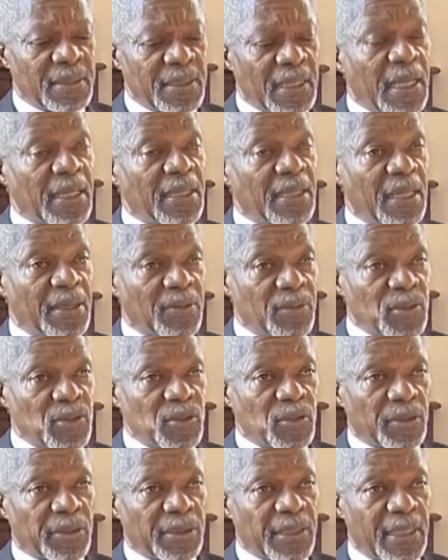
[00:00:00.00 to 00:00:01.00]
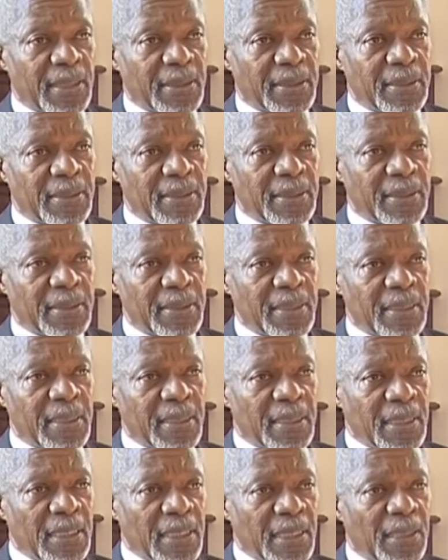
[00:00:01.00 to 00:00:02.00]
an aristocrat,
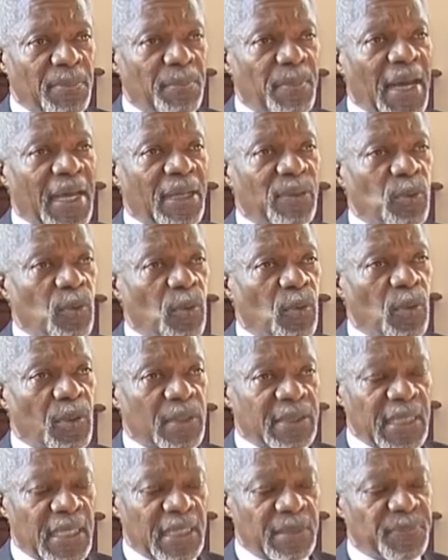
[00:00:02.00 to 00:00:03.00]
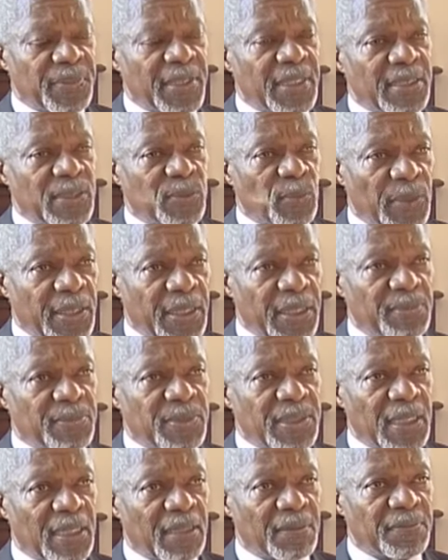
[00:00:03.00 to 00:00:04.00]
a man who was at peace with
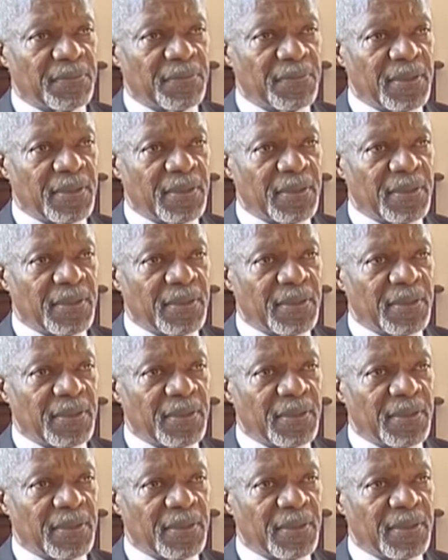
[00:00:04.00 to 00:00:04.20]
himself